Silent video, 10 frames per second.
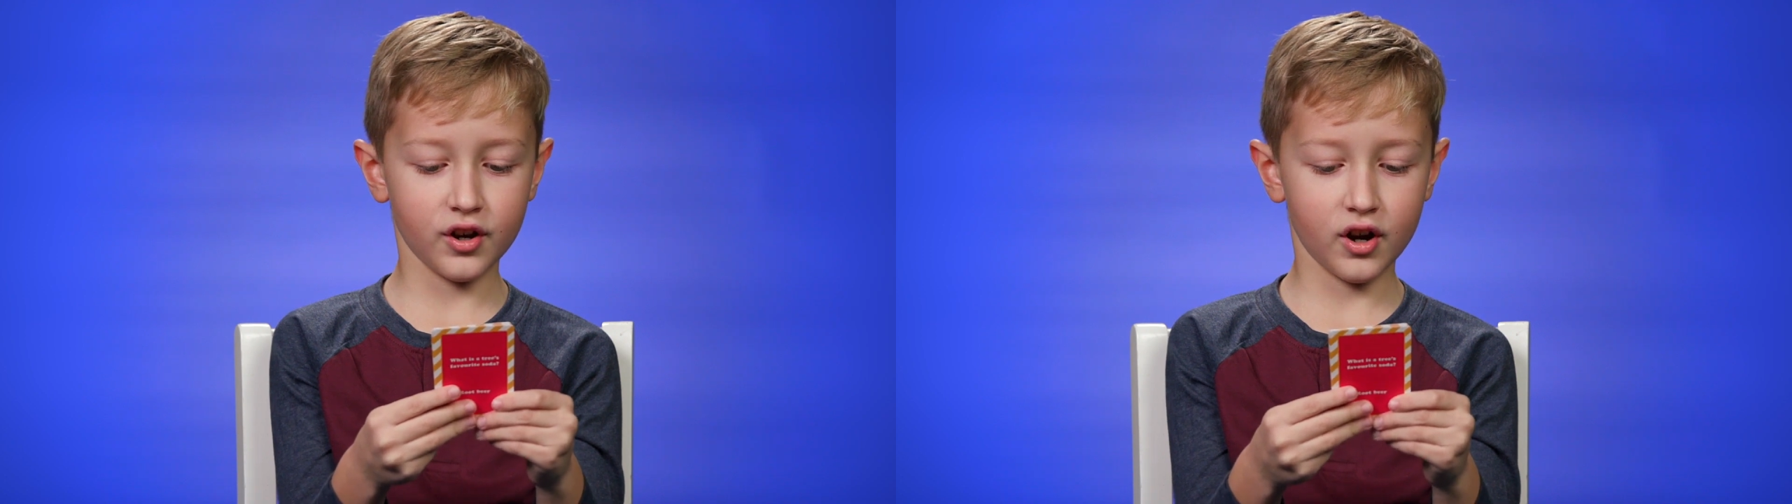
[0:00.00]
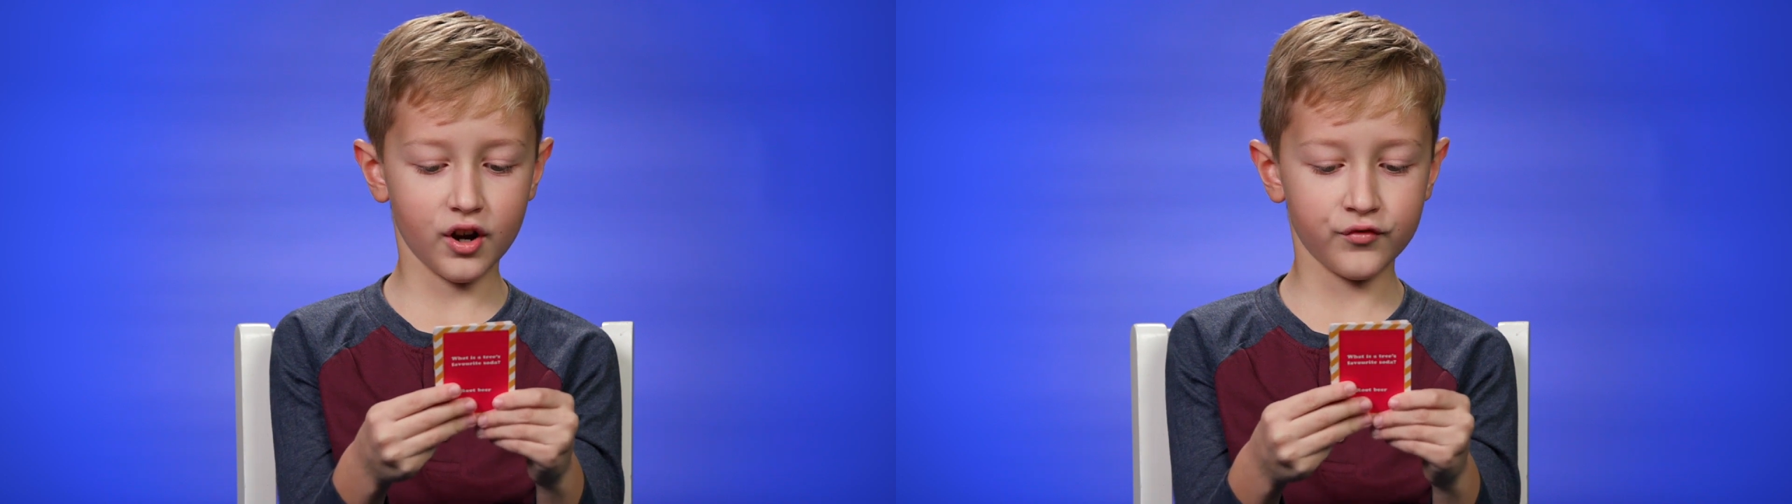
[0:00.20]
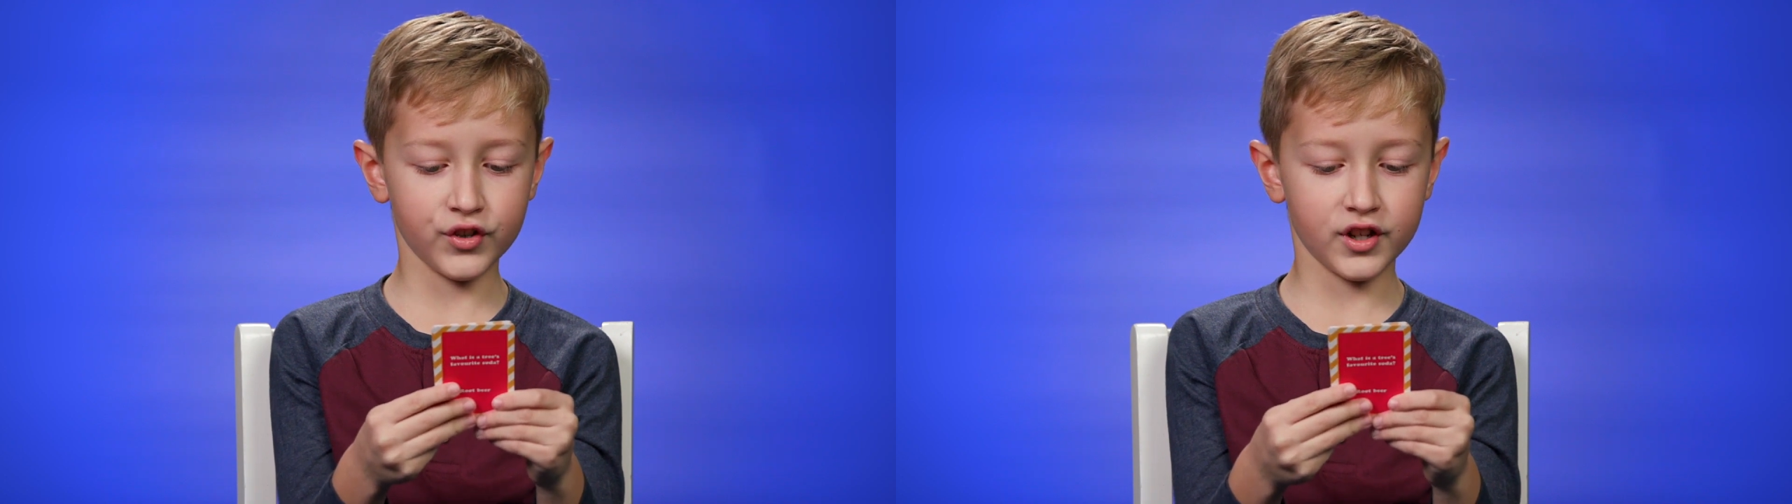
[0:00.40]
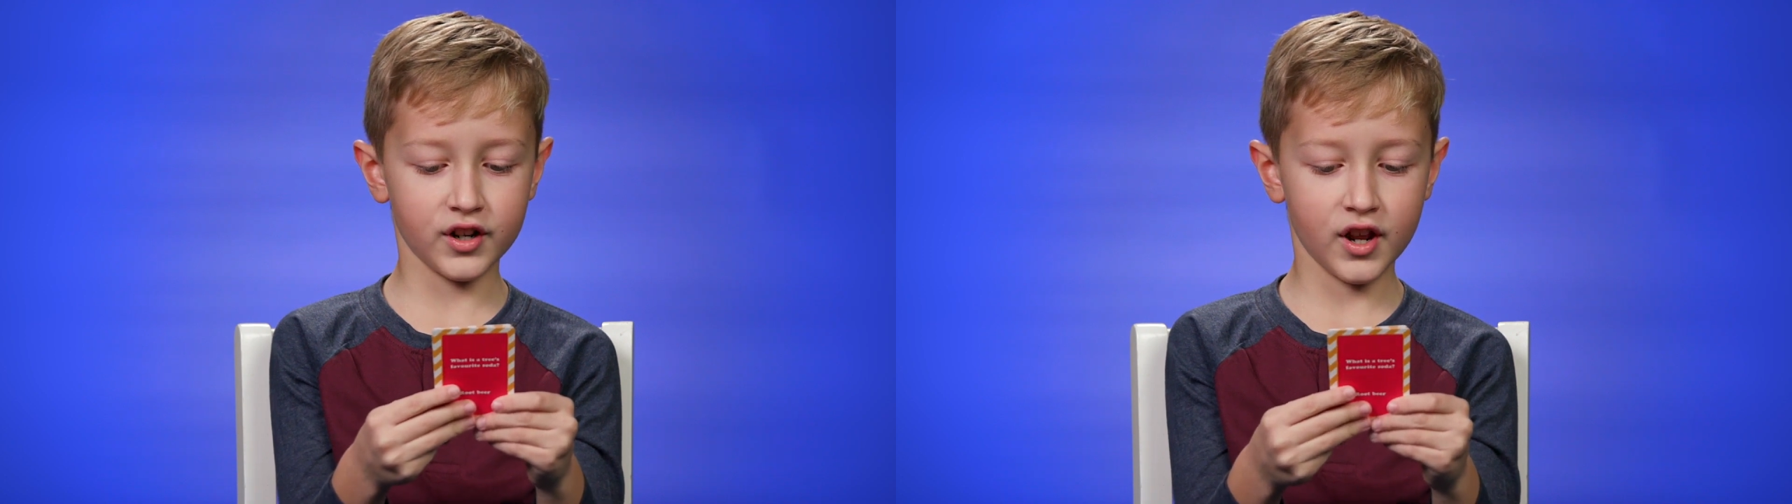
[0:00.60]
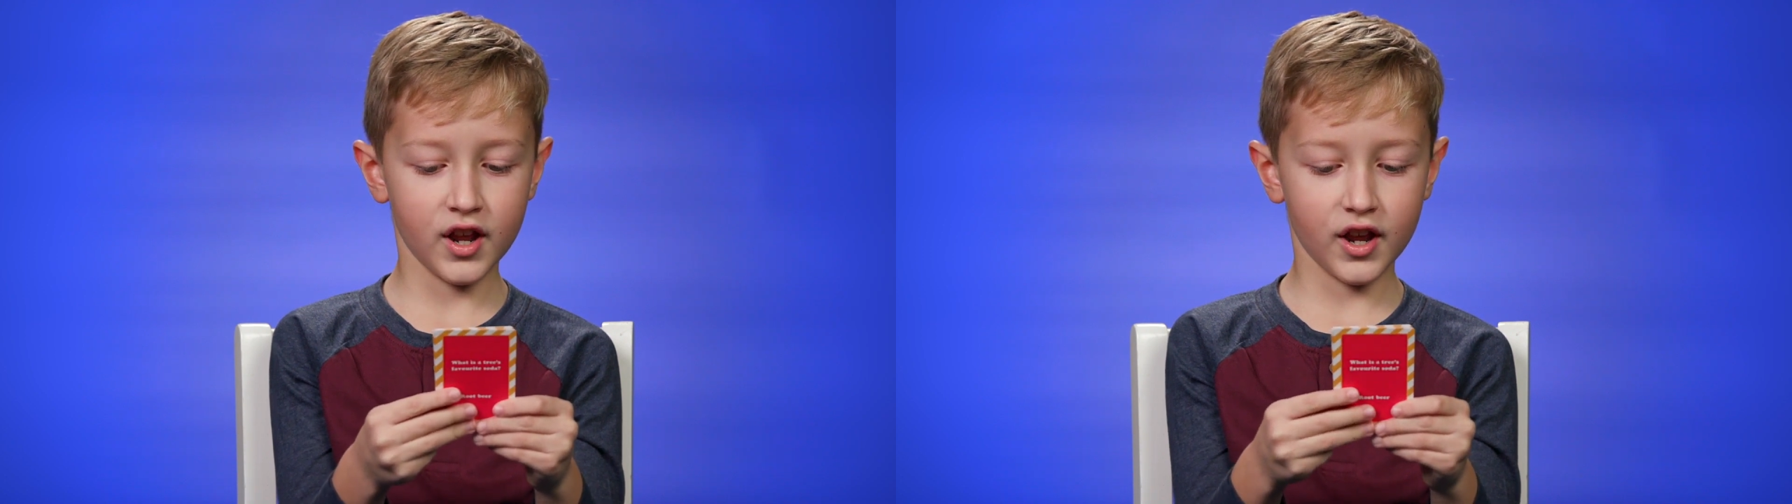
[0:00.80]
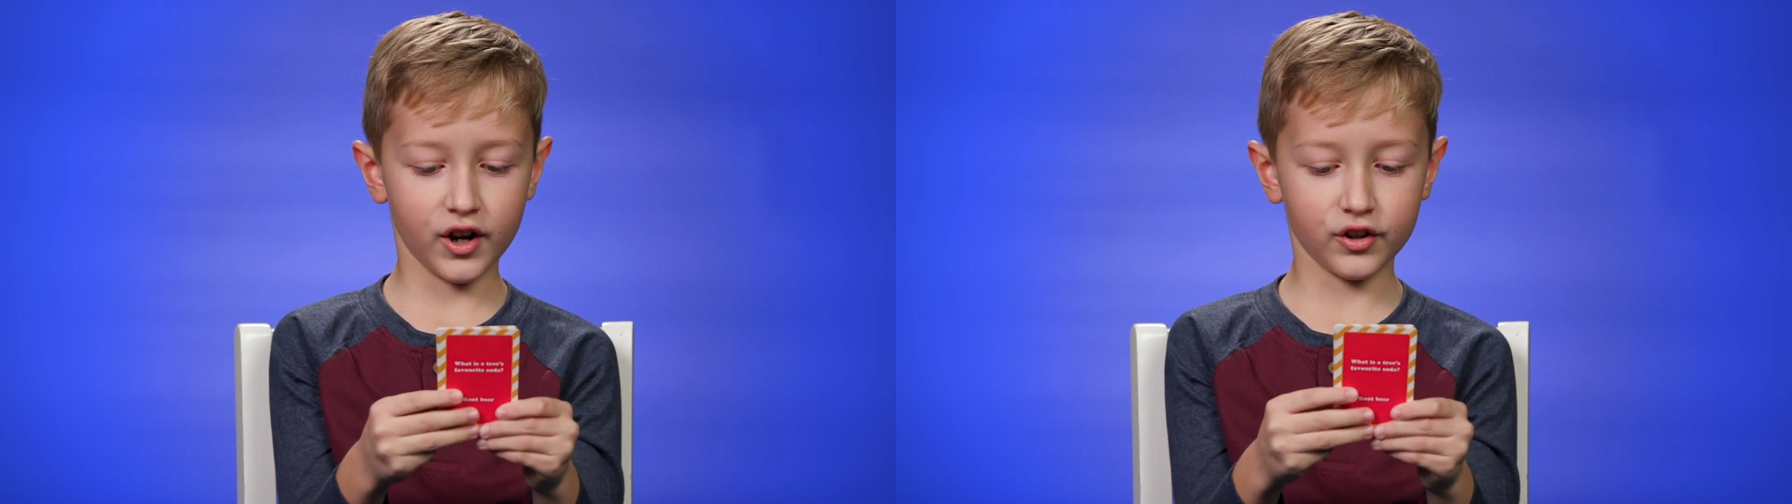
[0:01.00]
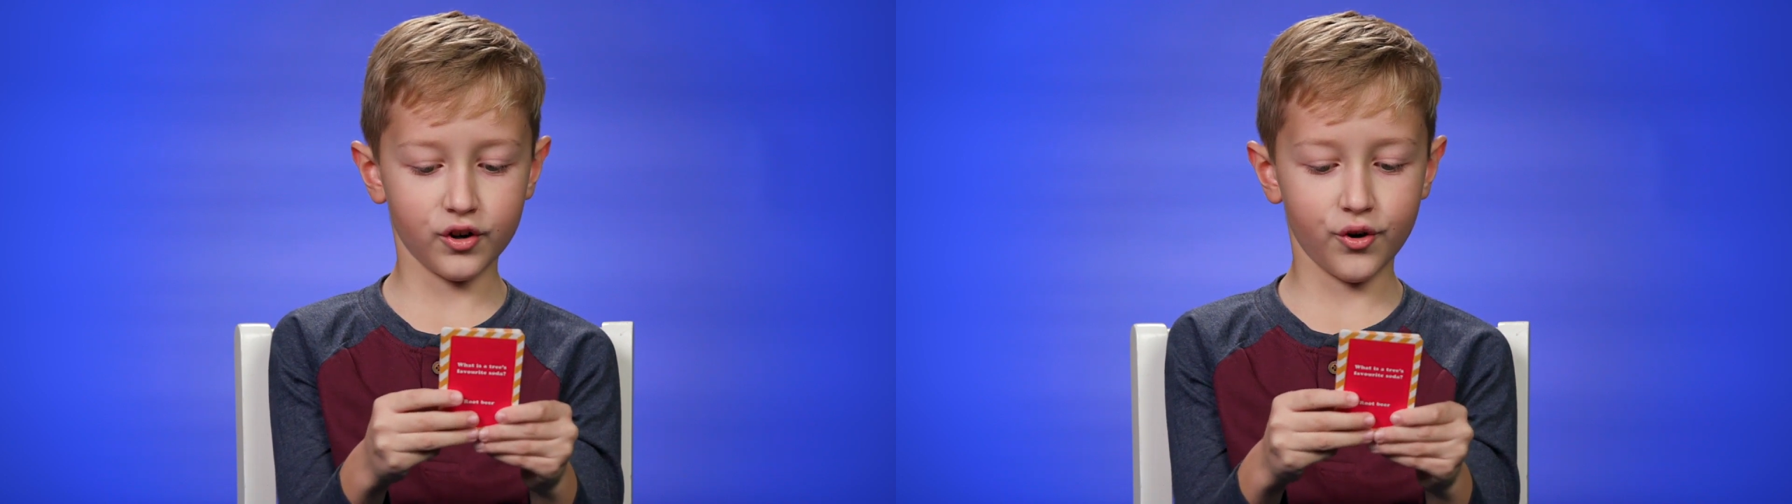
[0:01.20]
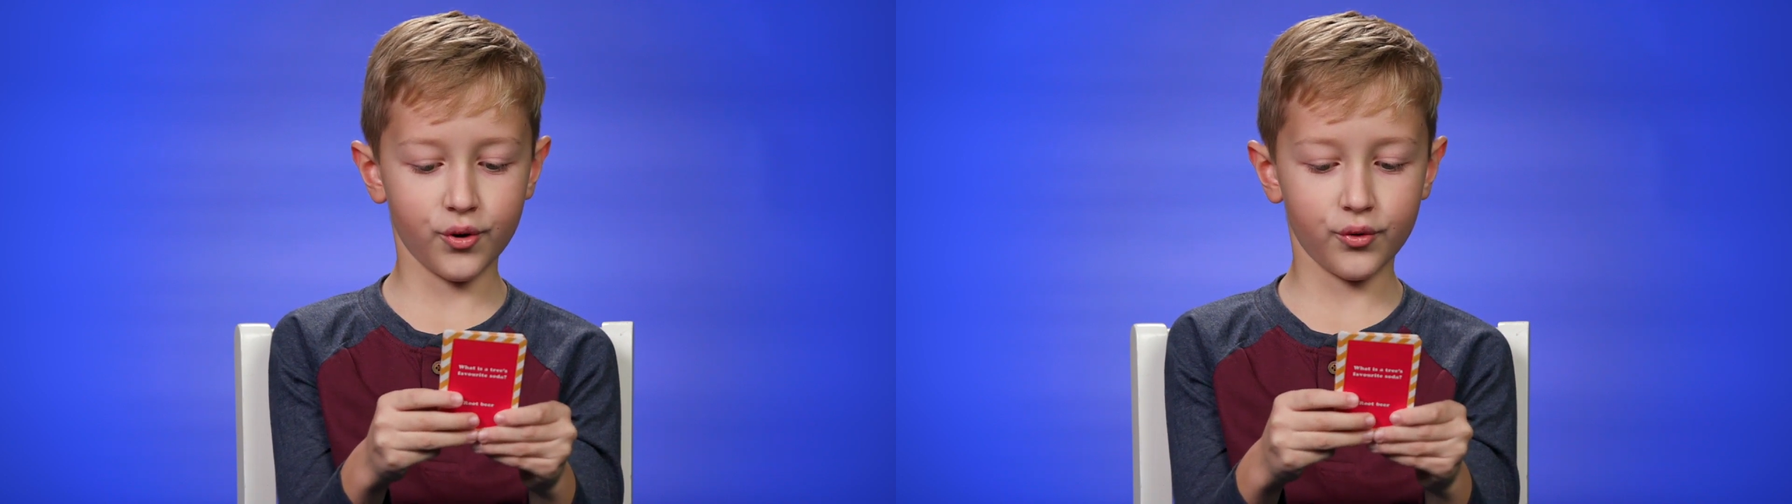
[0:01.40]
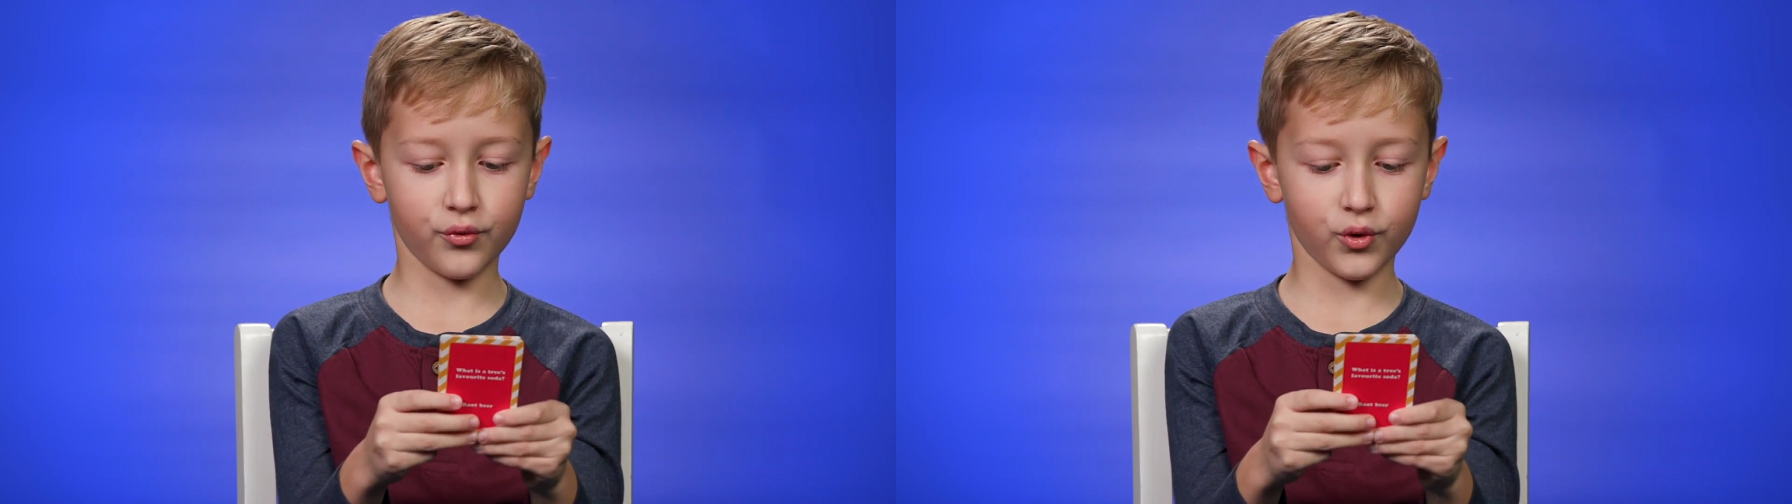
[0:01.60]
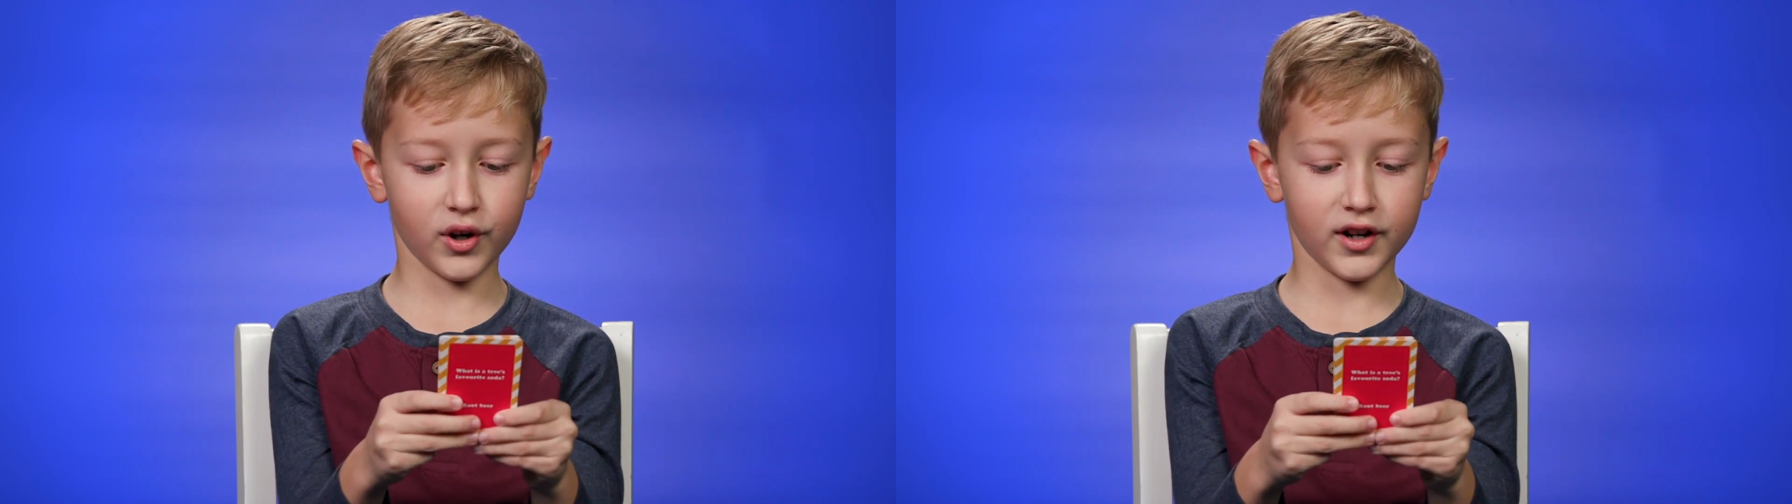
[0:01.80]
oven and go
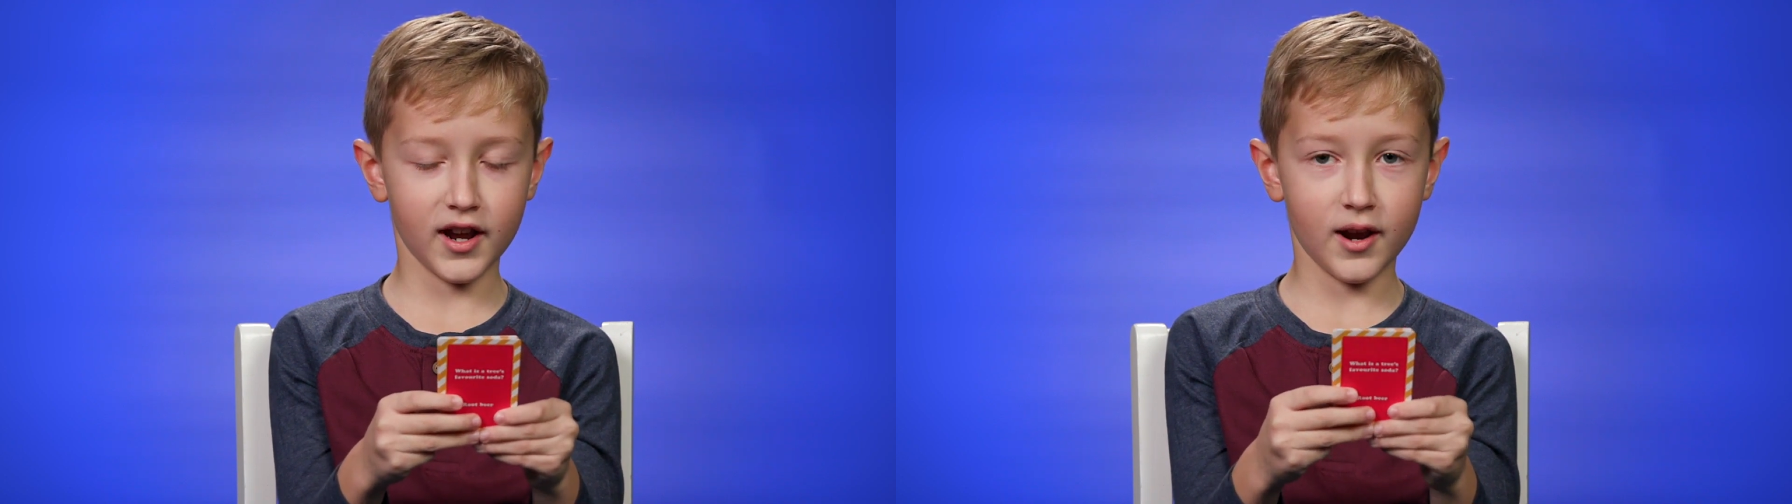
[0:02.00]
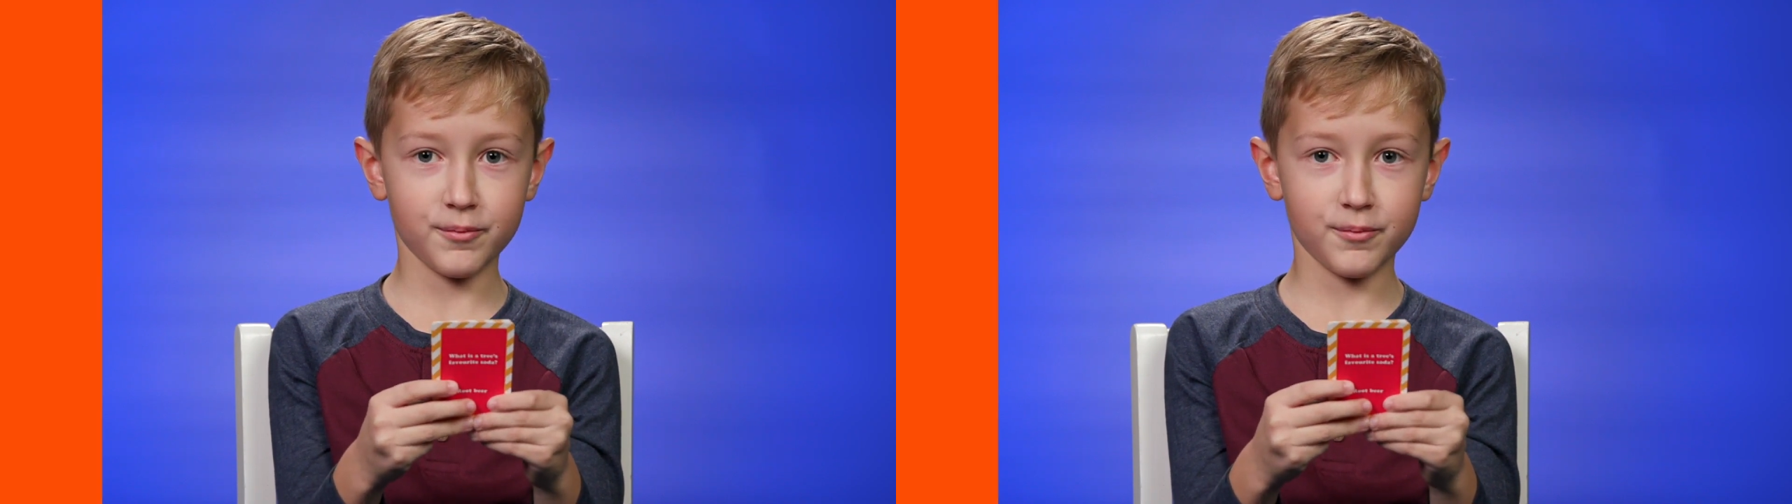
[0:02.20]
for a nap.